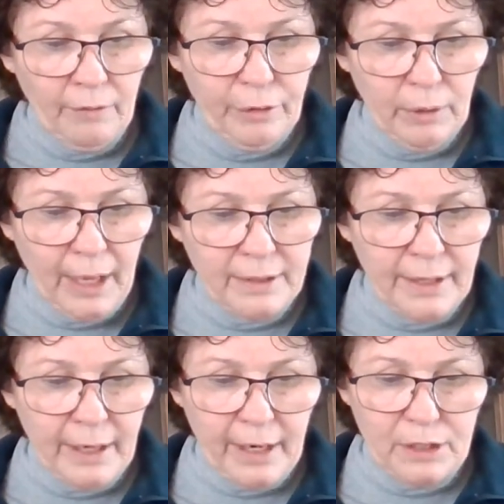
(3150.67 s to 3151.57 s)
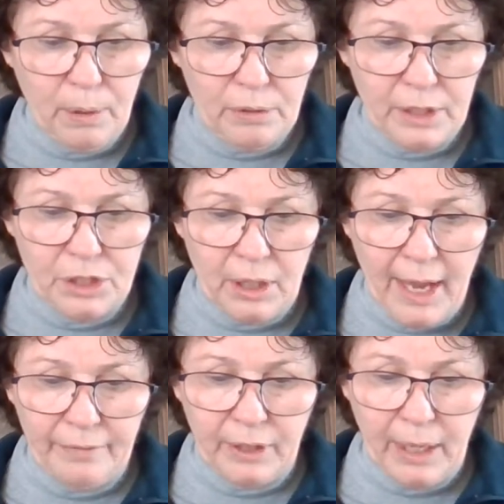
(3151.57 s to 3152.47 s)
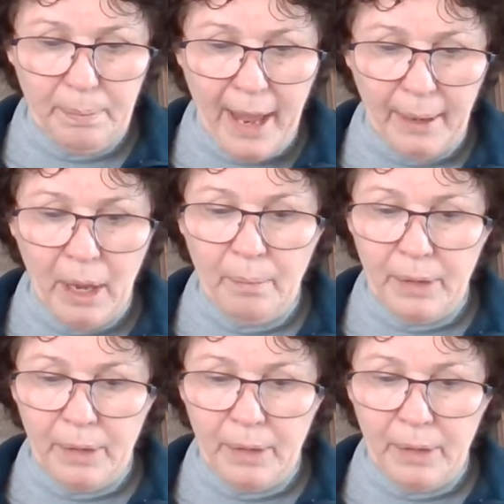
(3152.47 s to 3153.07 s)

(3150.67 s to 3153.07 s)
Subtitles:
A few lines later, I suppose I shall have to get back